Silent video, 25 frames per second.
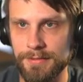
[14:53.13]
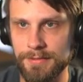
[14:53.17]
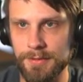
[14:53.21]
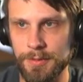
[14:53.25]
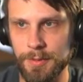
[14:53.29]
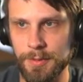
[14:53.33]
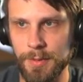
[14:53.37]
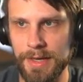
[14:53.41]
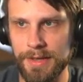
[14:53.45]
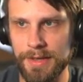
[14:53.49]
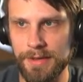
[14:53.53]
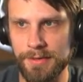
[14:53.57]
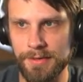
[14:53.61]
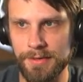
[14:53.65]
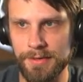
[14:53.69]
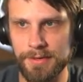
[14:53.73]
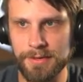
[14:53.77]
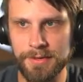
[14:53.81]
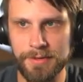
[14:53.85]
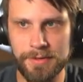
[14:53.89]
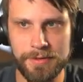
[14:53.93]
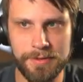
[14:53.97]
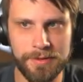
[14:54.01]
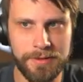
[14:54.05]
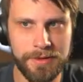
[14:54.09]

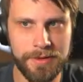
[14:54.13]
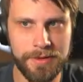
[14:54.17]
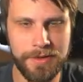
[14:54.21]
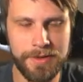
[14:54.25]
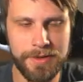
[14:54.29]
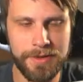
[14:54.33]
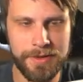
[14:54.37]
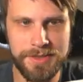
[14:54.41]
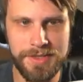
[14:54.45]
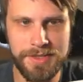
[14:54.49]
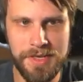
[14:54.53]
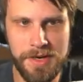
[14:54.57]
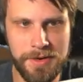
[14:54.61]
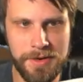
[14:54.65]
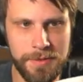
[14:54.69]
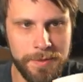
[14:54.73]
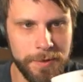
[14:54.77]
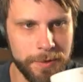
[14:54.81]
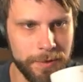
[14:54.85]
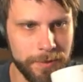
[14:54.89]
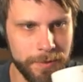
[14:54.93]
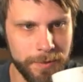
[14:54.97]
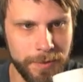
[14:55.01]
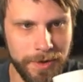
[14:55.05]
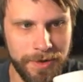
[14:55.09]
twice.
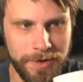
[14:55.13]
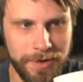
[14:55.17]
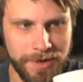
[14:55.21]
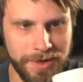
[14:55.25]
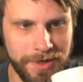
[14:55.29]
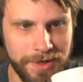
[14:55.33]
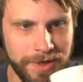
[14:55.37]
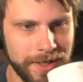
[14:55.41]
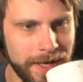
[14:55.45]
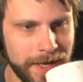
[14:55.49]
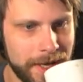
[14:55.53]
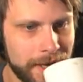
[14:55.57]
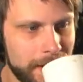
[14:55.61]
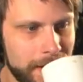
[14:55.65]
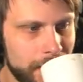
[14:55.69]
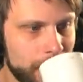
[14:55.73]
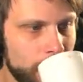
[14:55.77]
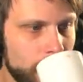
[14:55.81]
Terrible. We're all going to die.